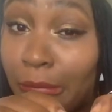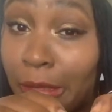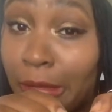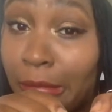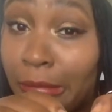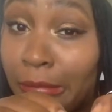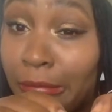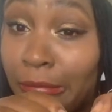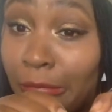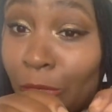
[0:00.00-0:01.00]

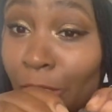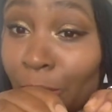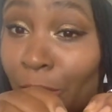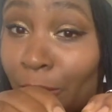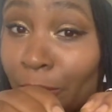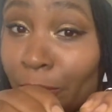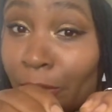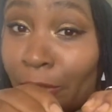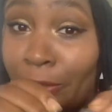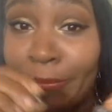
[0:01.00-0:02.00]

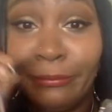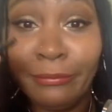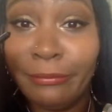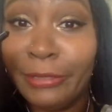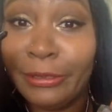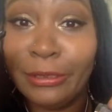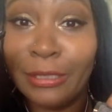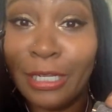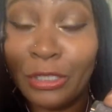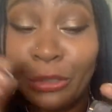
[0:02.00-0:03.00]
um, this is
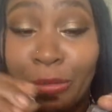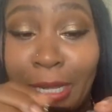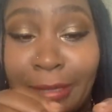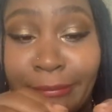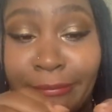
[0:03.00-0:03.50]
not shungite.